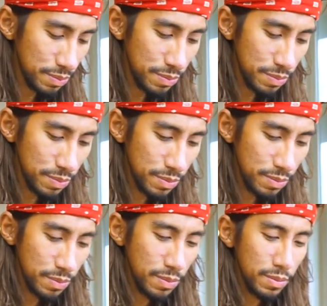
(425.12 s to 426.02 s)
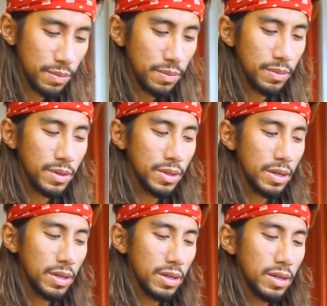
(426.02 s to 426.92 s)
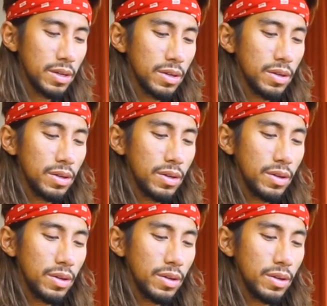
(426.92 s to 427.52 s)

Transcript: [no speech]